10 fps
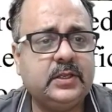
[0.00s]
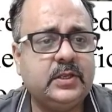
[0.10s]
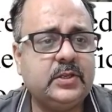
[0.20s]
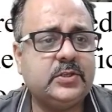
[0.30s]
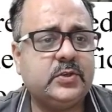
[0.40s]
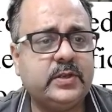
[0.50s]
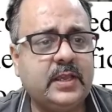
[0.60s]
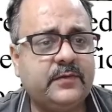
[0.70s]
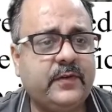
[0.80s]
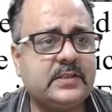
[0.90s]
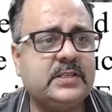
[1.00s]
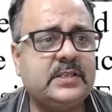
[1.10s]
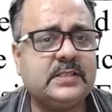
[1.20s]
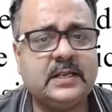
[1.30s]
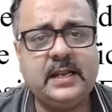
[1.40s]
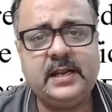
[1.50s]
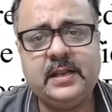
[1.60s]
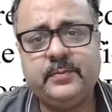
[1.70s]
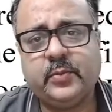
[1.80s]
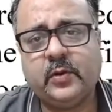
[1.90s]
So here first it is
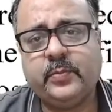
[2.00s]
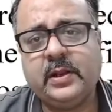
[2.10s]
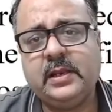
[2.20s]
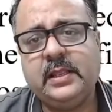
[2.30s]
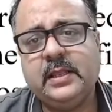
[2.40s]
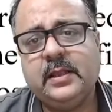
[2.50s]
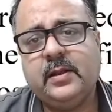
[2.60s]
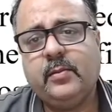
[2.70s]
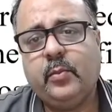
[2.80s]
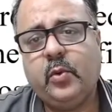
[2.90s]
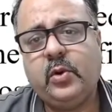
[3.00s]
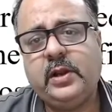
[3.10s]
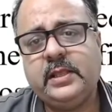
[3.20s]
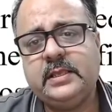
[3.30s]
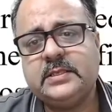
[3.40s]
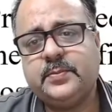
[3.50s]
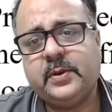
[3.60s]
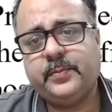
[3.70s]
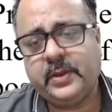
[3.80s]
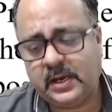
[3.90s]
cleaned properly, mold is
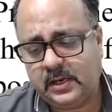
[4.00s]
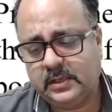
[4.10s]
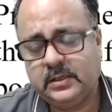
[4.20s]
prepared,